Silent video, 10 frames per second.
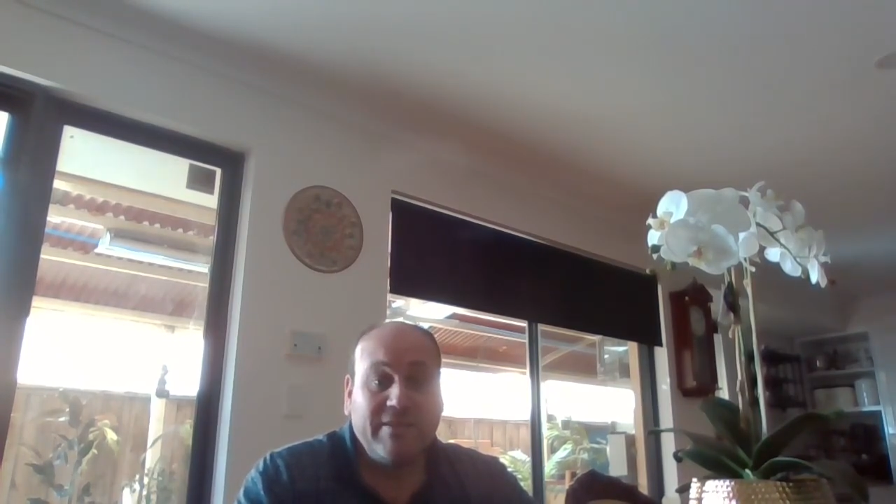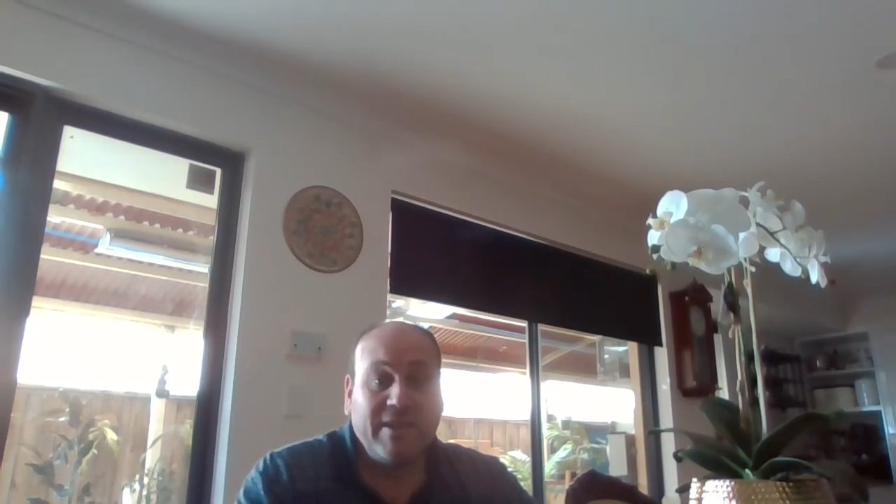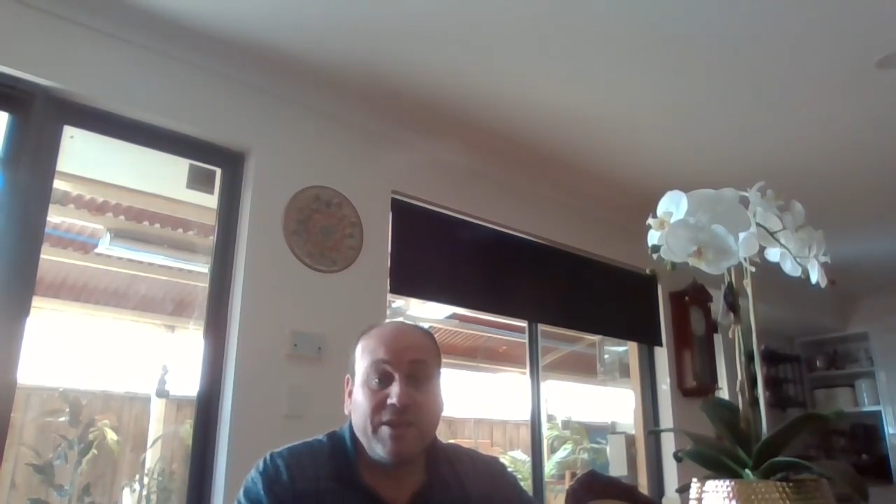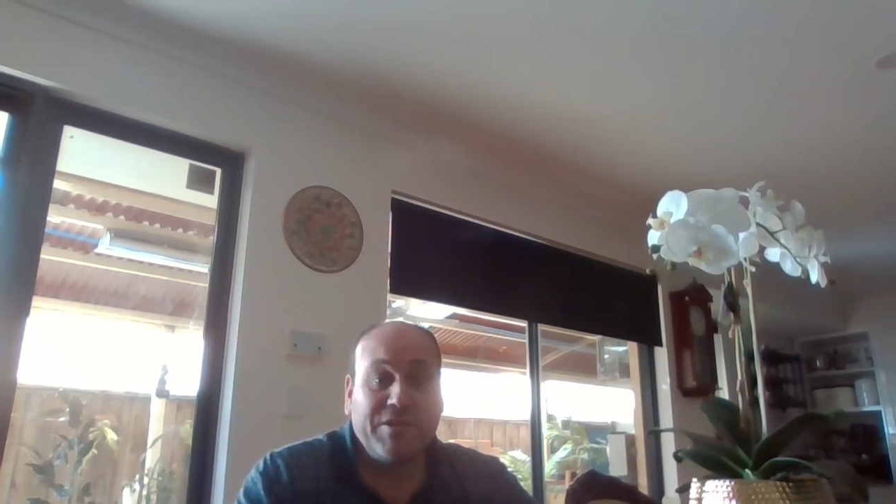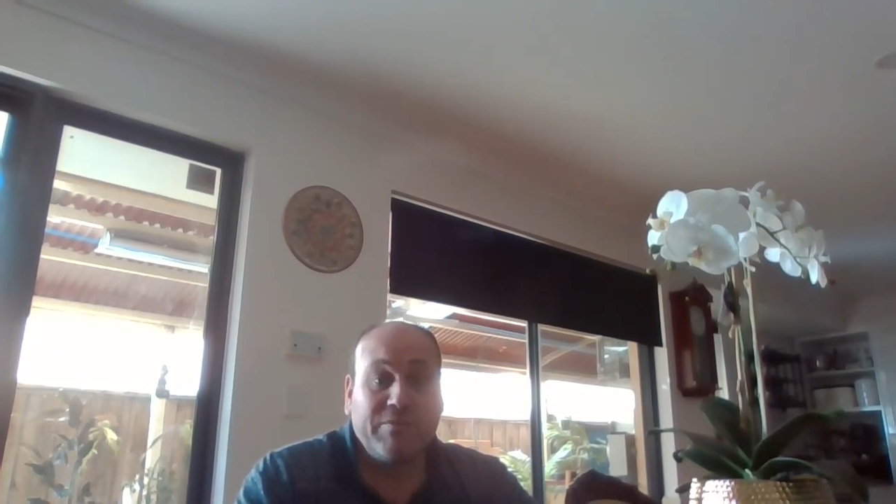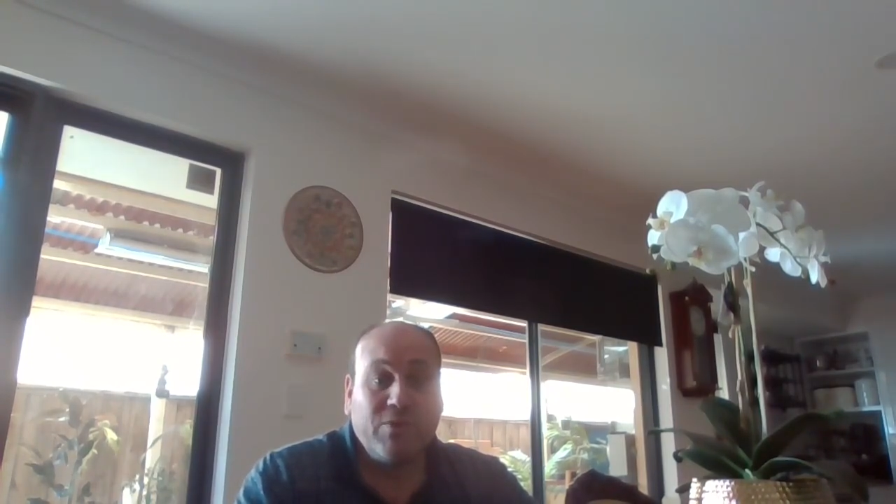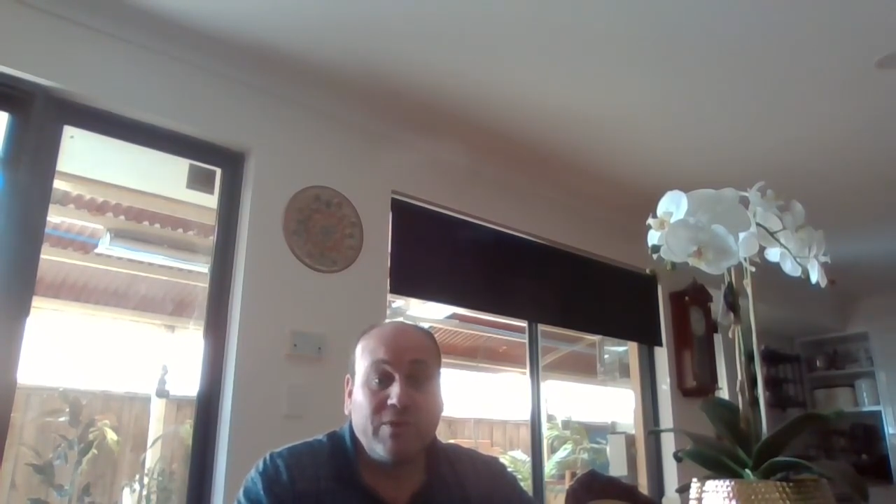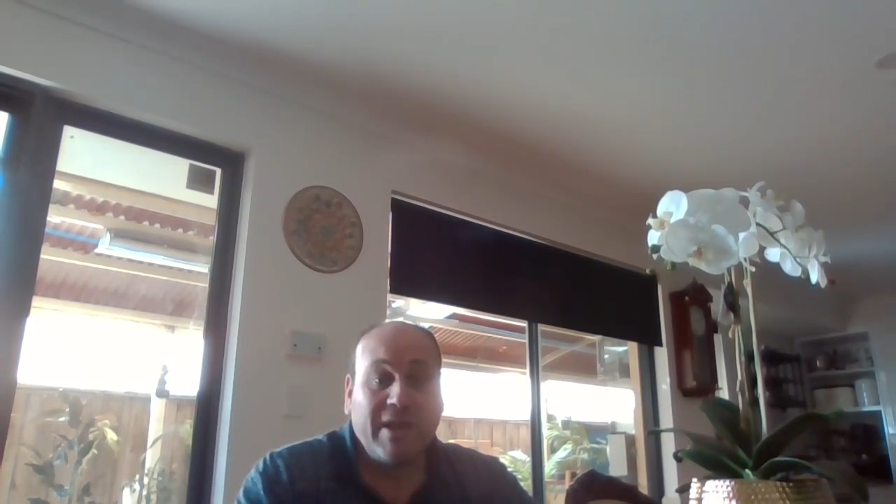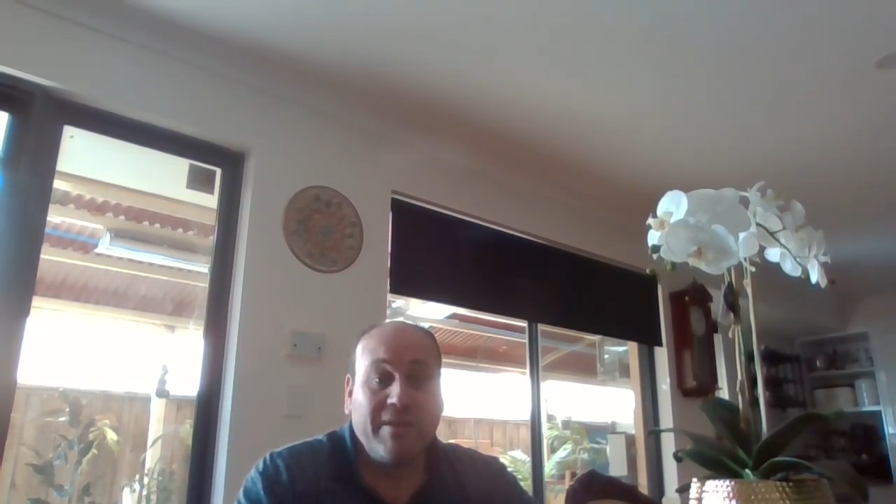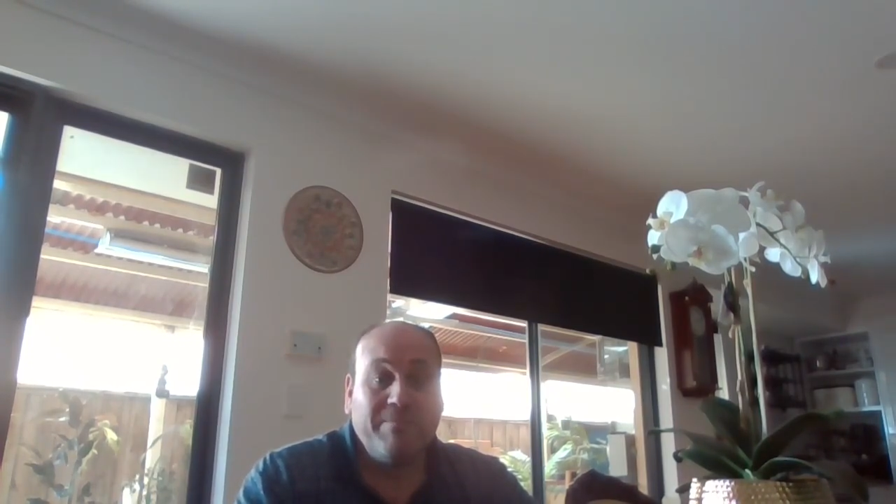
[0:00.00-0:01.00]
Things will
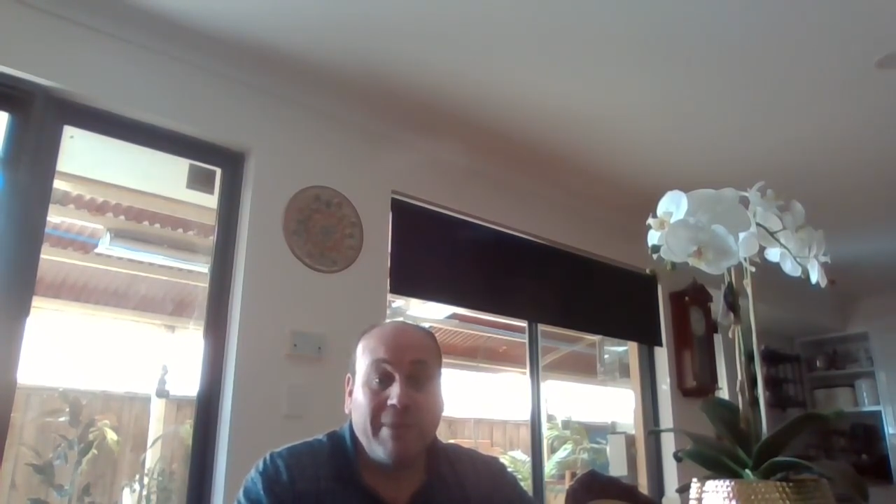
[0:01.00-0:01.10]
get